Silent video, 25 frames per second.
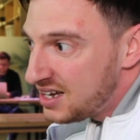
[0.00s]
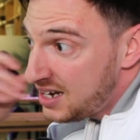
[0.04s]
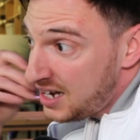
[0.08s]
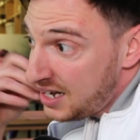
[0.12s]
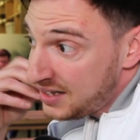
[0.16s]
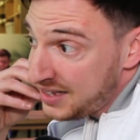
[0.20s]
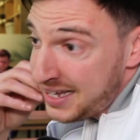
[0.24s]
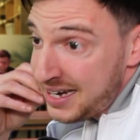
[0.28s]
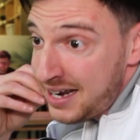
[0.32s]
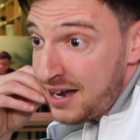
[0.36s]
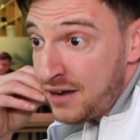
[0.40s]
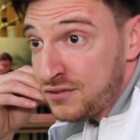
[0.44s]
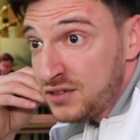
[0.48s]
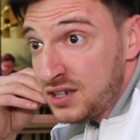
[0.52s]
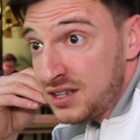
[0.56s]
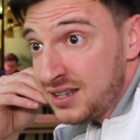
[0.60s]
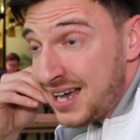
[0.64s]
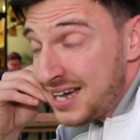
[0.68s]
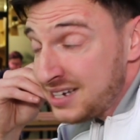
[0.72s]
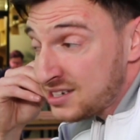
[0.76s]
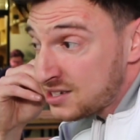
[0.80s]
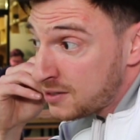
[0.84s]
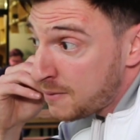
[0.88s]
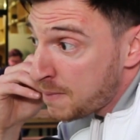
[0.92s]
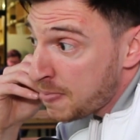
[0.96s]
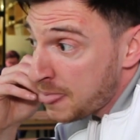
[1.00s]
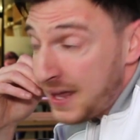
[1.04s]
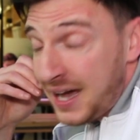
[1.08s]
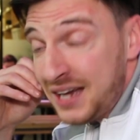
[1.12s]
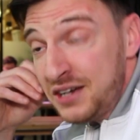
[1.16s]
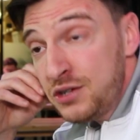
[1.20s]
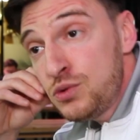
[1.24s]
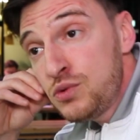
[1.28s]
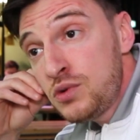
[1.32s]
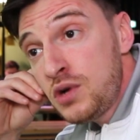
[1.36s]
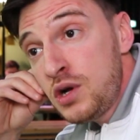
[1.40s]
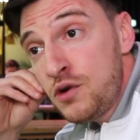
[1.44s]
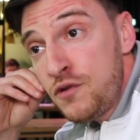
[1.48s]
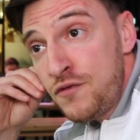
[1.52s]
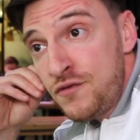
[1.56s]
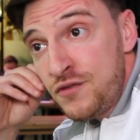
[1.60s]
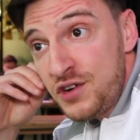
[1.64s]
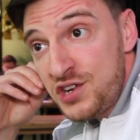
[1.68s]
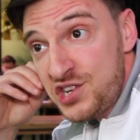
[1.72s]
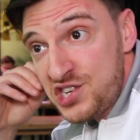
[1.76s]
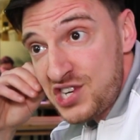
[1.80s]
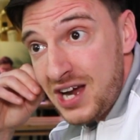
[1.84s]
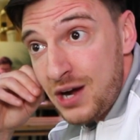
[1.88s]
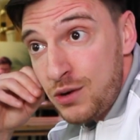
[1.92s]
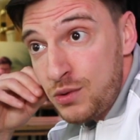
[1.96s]
And then after that, I don't go for
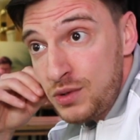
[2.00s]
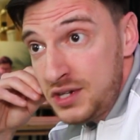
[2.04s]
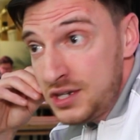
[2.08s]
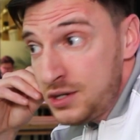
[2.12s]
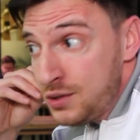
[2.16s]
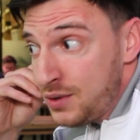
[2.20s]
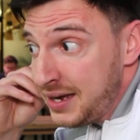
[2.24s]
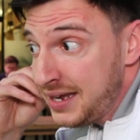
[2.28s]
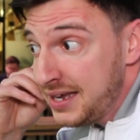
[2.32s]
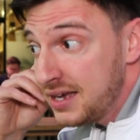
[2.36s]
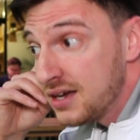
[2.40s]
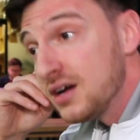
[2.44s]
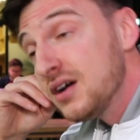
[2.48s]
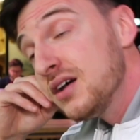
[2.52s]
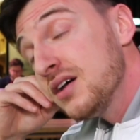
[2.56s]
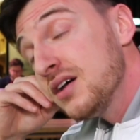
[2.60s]
a shower, do I?